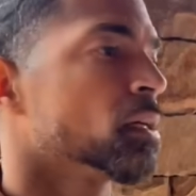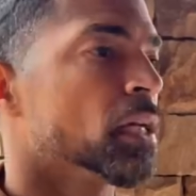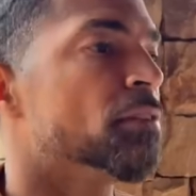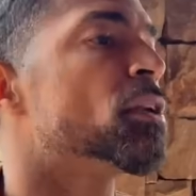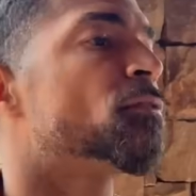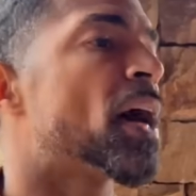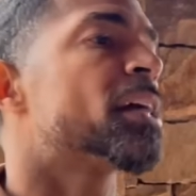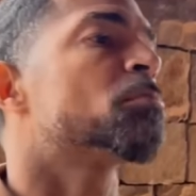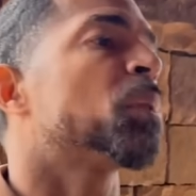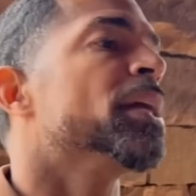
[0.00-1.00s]
Even if I
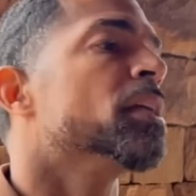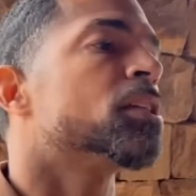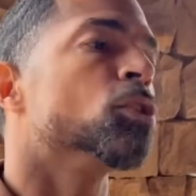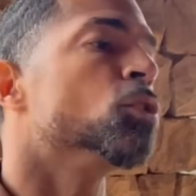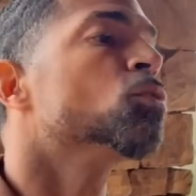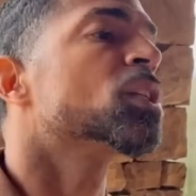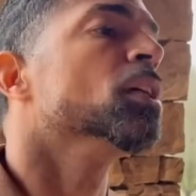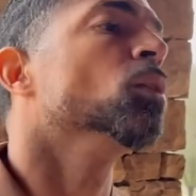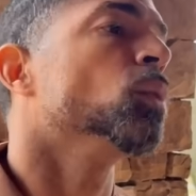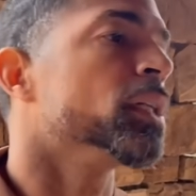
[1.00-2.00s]
explained it to you, you
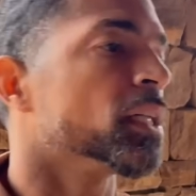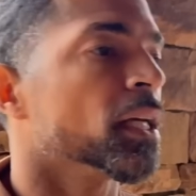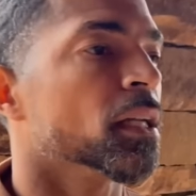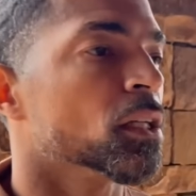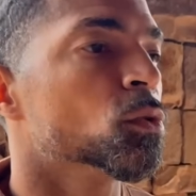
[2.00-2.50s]
still wouldn't get it.